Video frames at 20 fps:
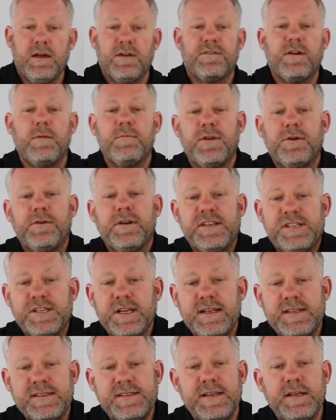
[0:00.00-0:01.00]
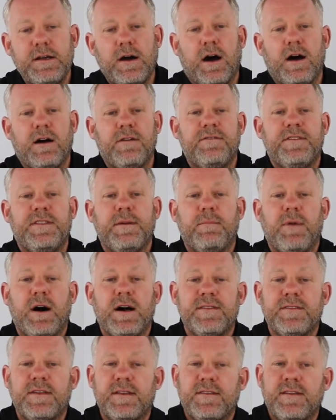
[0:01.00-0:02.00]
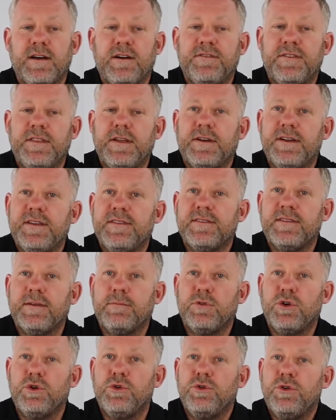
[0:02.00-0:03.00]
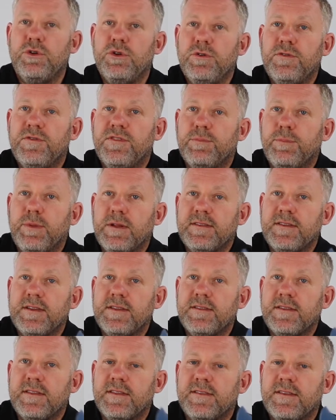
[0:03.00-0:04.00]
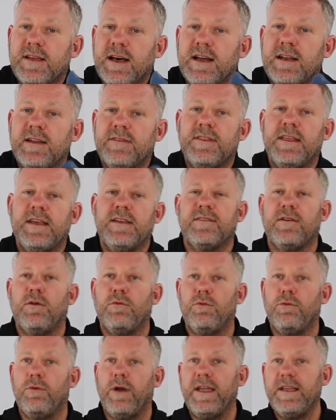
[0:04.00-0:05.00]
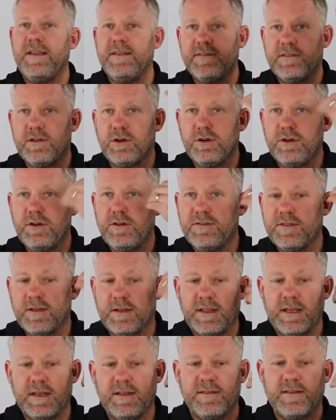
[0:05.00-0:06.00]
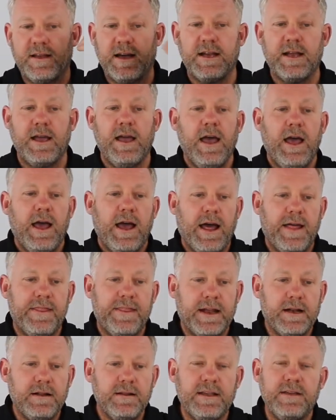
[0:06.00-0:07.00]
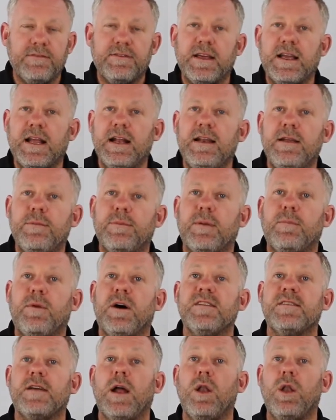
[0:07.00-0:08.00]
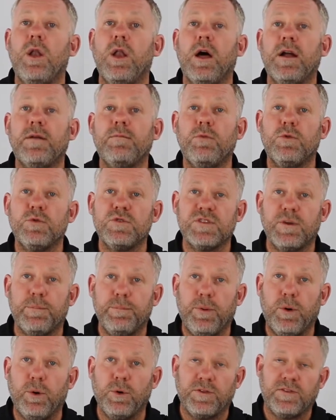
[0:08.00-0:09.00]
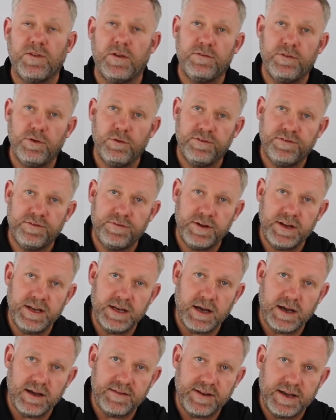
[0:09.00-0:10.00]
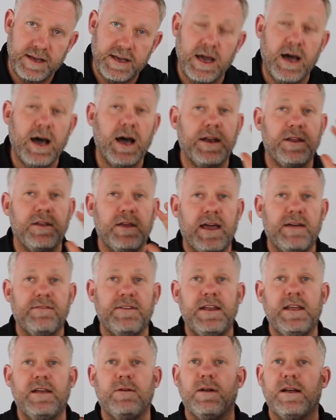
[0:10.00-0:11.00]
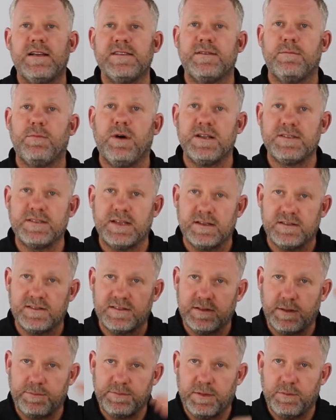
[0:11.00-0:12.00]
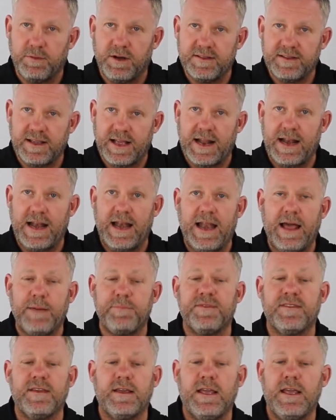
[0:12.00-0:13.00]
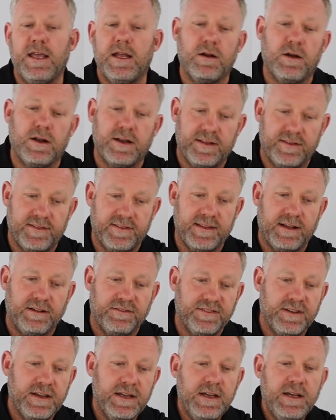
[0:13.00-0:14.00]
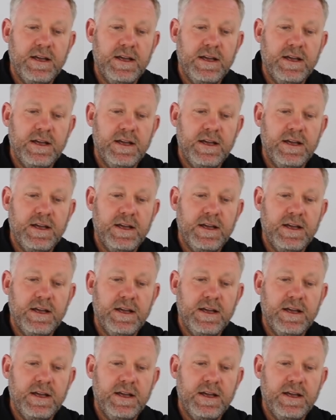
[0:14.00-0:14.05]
From the rigidity of the mask itself, there is some grooves built into the side of there, some raised grooves on the inside, and that'll give the Calibro mask a lot more support. So if you're free diving down and you haven't equalized the mask, it'll stop the mask collapsing in on itself.